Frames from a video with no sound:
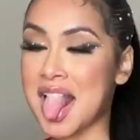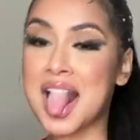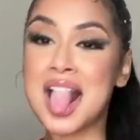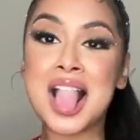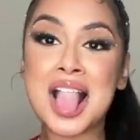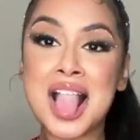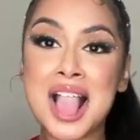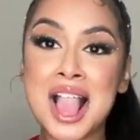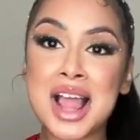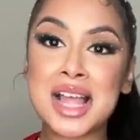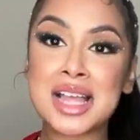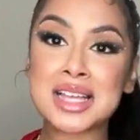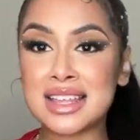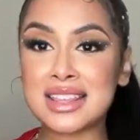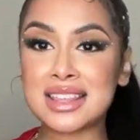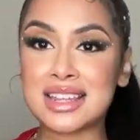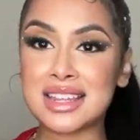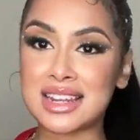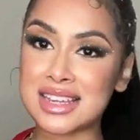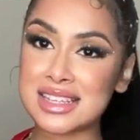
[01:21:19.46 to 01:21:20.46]

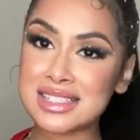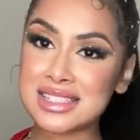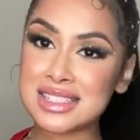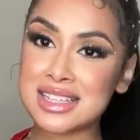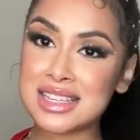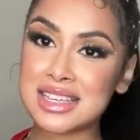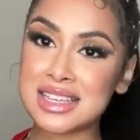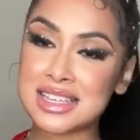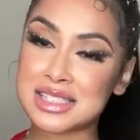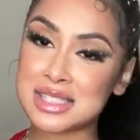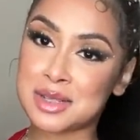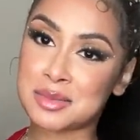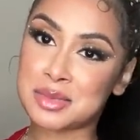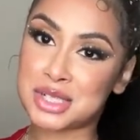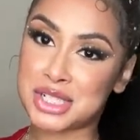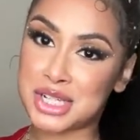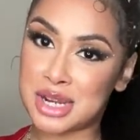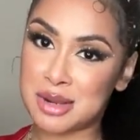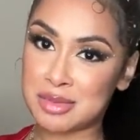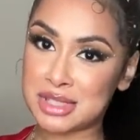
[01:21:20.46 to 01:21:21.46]
The next thing is a
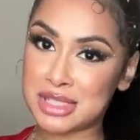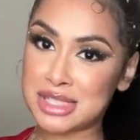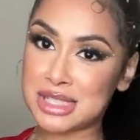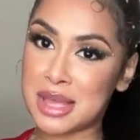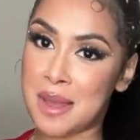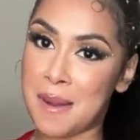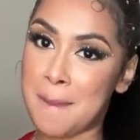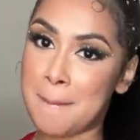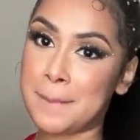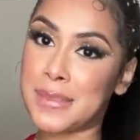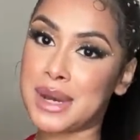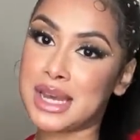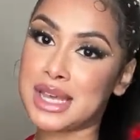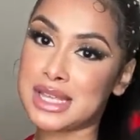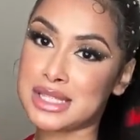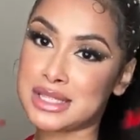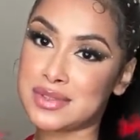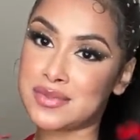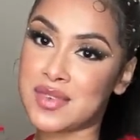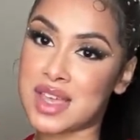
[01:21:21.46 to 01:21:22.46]
pajama set, but
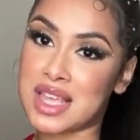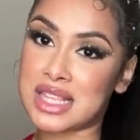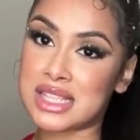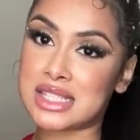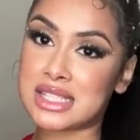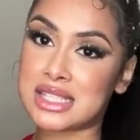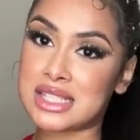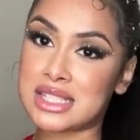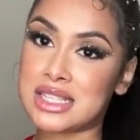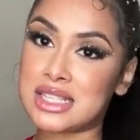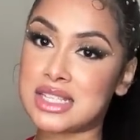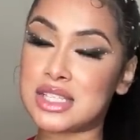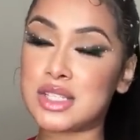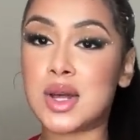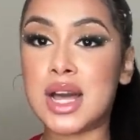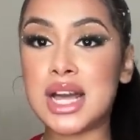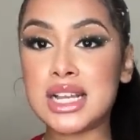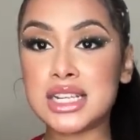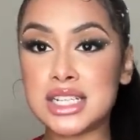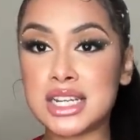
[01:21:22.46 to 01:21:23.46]
it's fancy. So
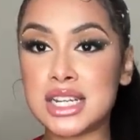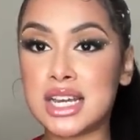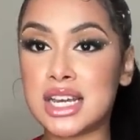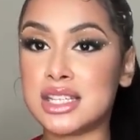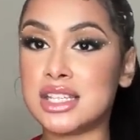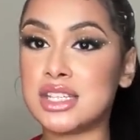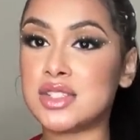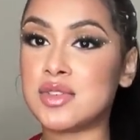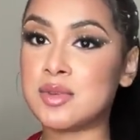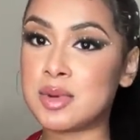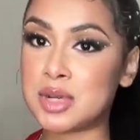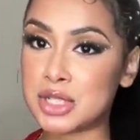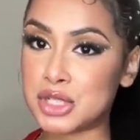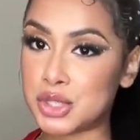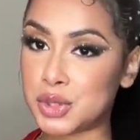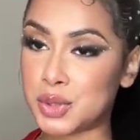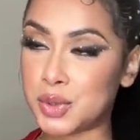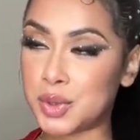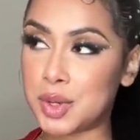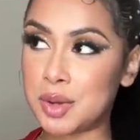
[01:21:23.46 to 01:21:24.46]
I actually got this for my
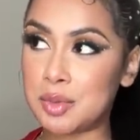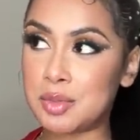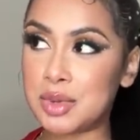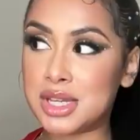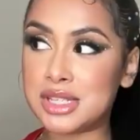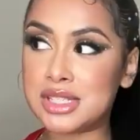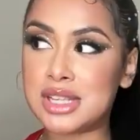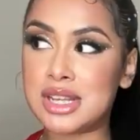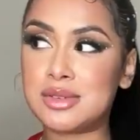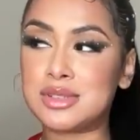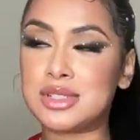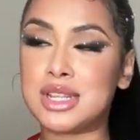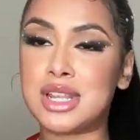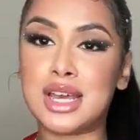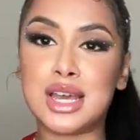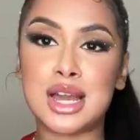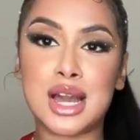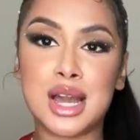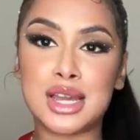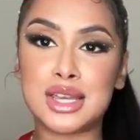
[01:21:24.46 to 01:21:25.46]
trip because I was
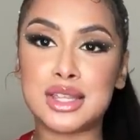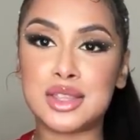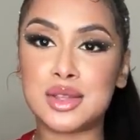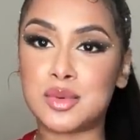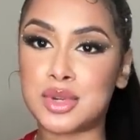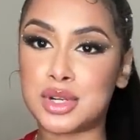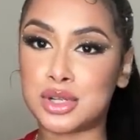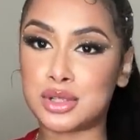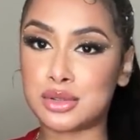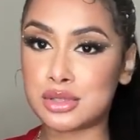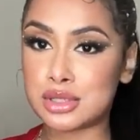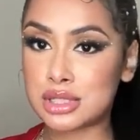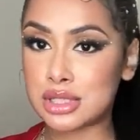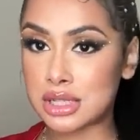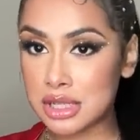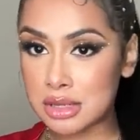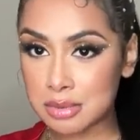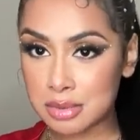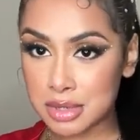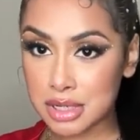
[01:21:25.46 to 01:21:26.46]
like, I either want to go to
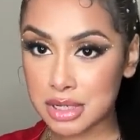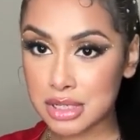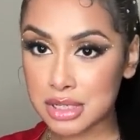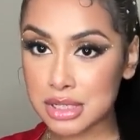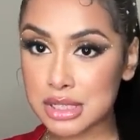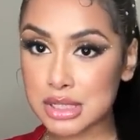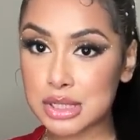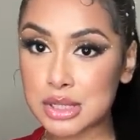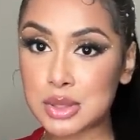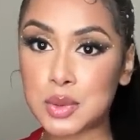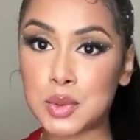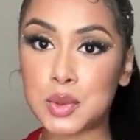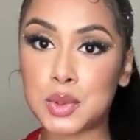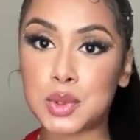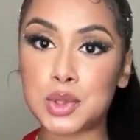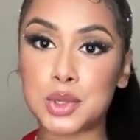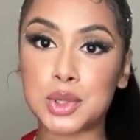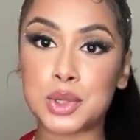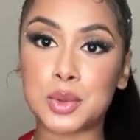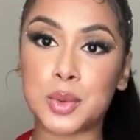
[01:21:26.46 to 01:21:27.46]
sleep in this
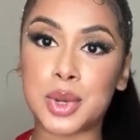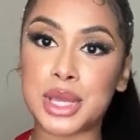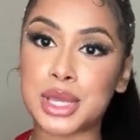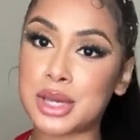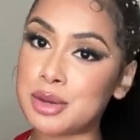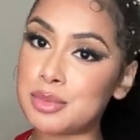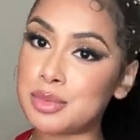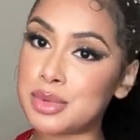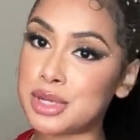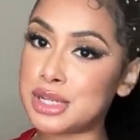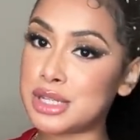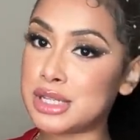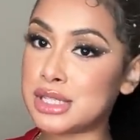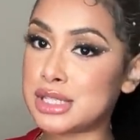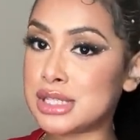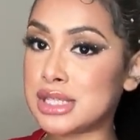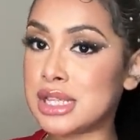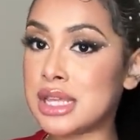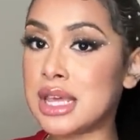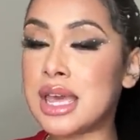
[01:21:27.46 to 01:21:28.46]
or wake up in
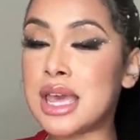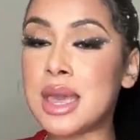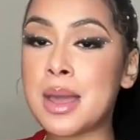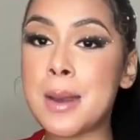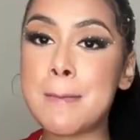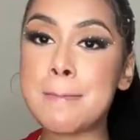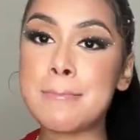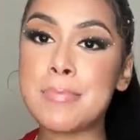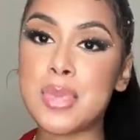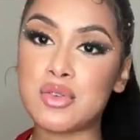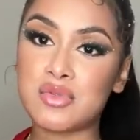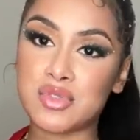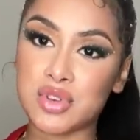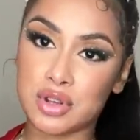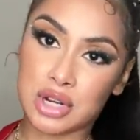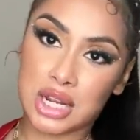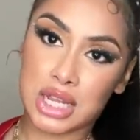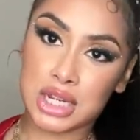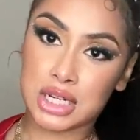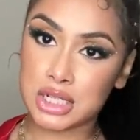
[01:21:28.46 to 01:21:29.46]
this, but
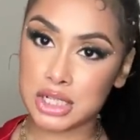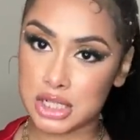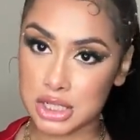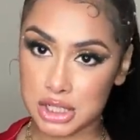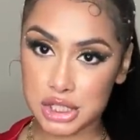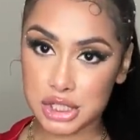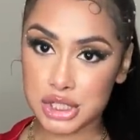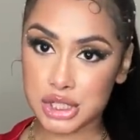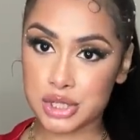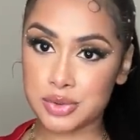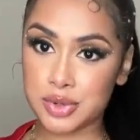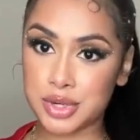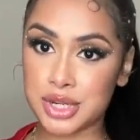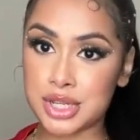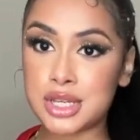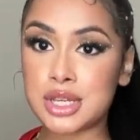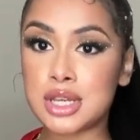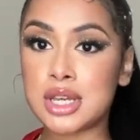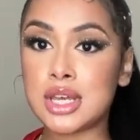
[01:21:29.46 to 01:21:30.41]
feel like luxury.